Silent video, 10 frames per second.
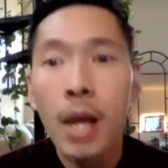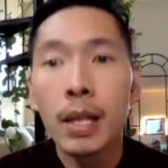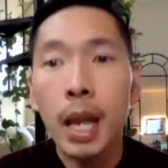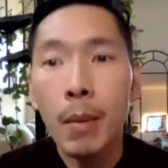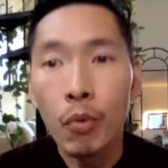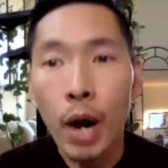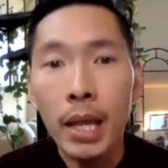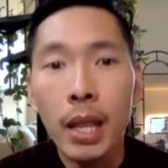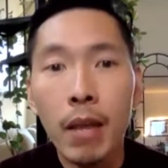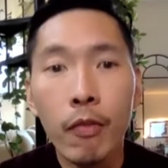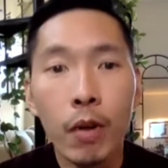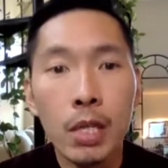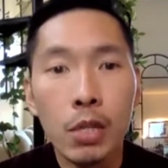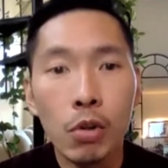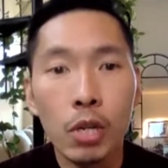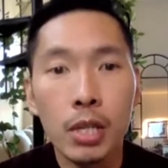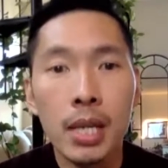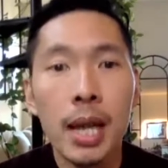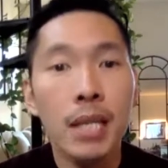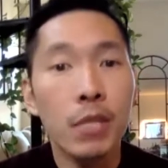that I'm writing for the Social
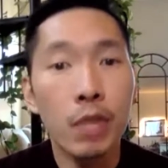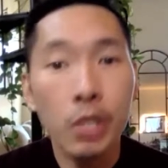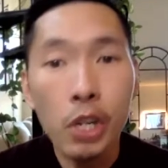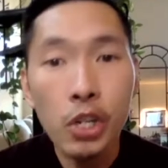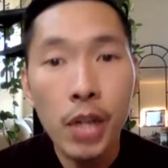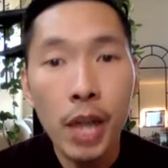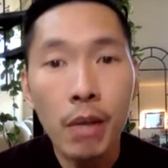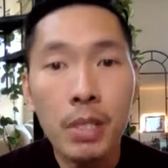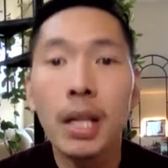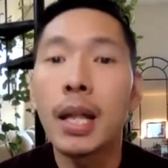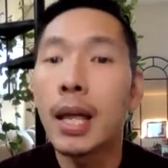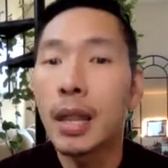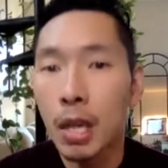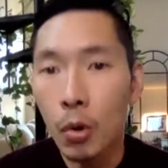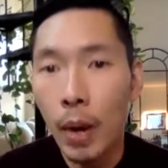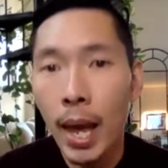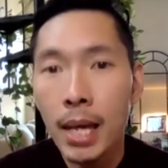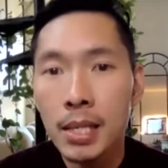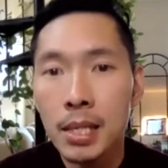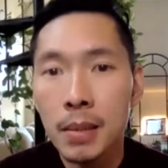Science Research Council in the
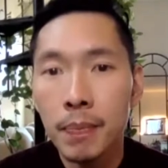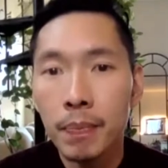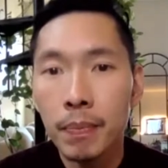US,